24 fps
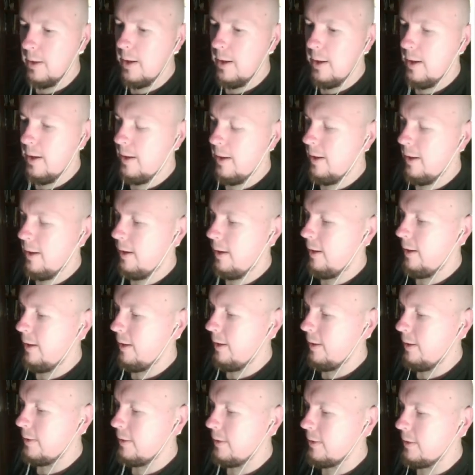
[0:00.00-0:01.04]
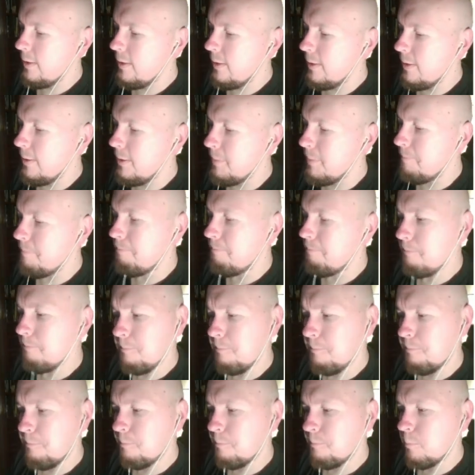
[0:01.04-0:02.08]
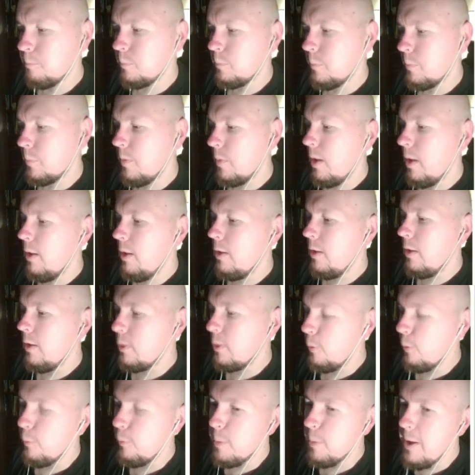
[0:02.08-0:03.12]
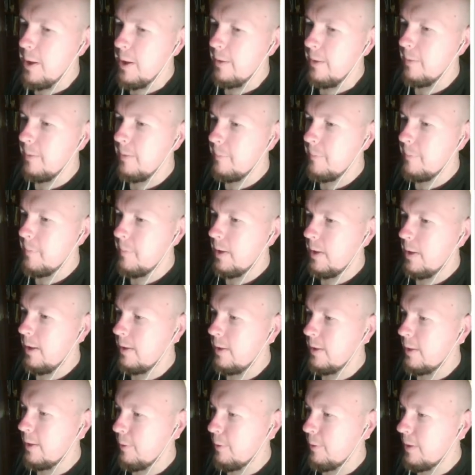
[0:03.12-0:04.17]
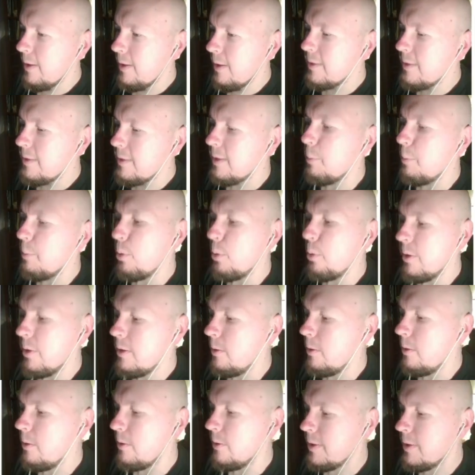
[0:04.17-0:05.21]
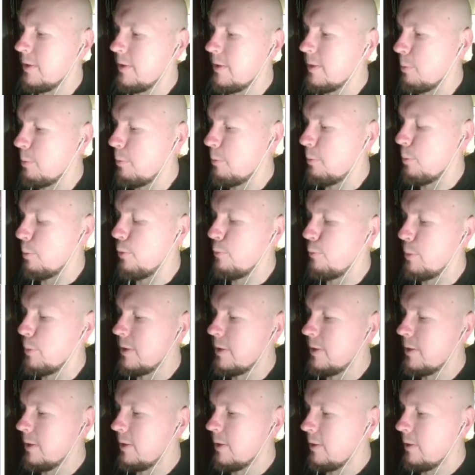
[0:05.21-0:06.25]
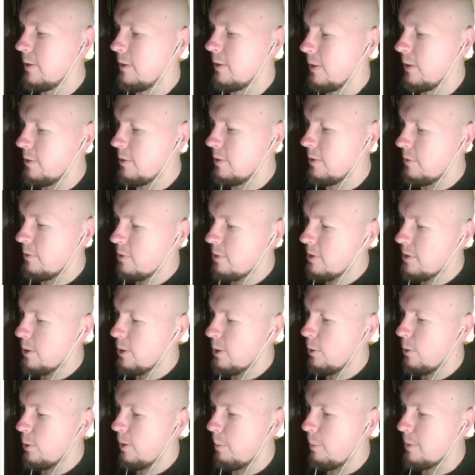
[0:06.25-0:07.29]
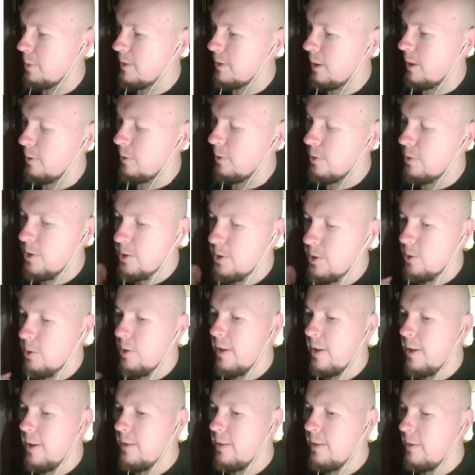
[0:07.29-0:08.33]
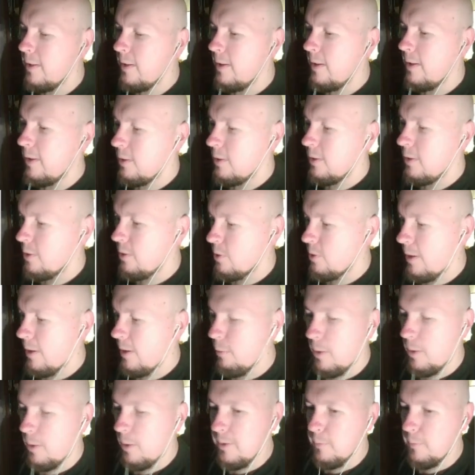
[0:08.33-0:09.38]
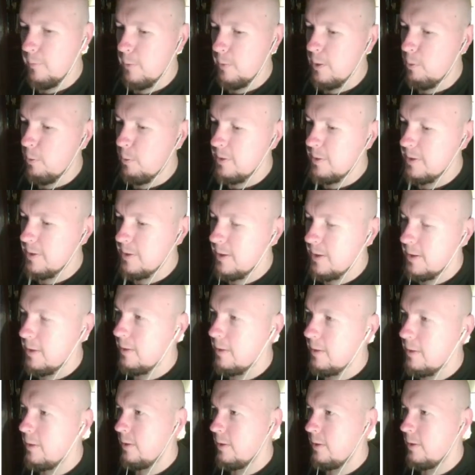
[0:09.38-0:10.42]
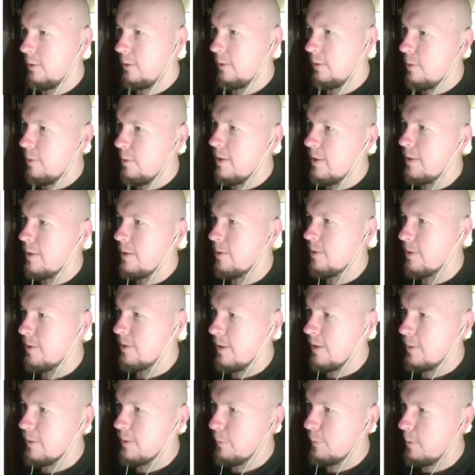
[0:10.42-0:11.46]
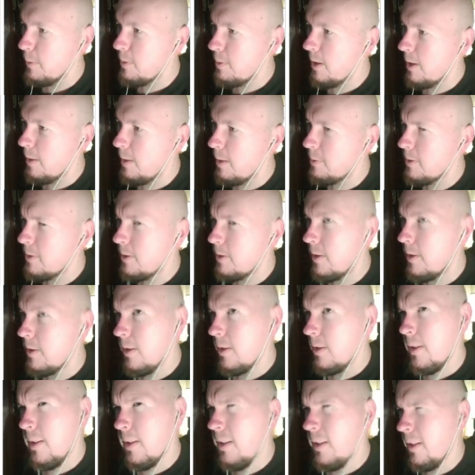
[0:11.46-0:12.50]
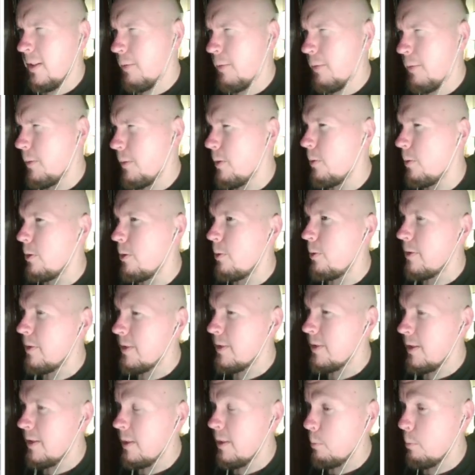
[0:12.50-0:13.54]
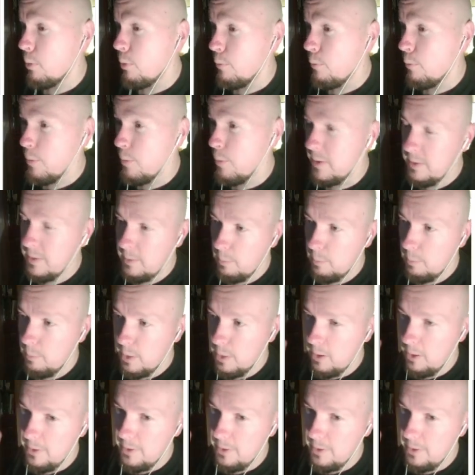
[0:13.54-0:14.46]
and go from there. And I think at some point you'll see some improvement. Just go up and down. Just try one frequency, do the exercise a few times. If you don't notice any improvement, but also